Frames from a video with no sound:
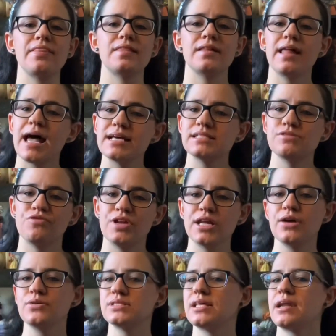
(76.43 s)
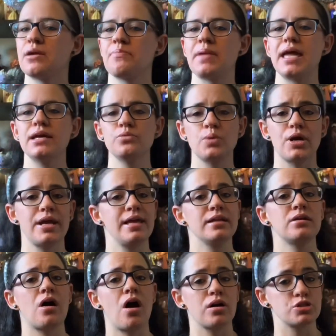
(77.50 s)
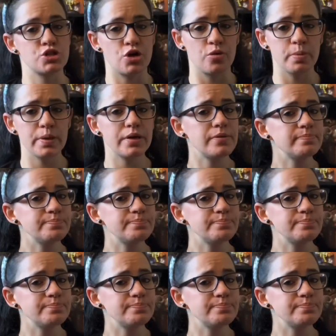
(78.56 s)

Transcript: the last videos that I made were in October,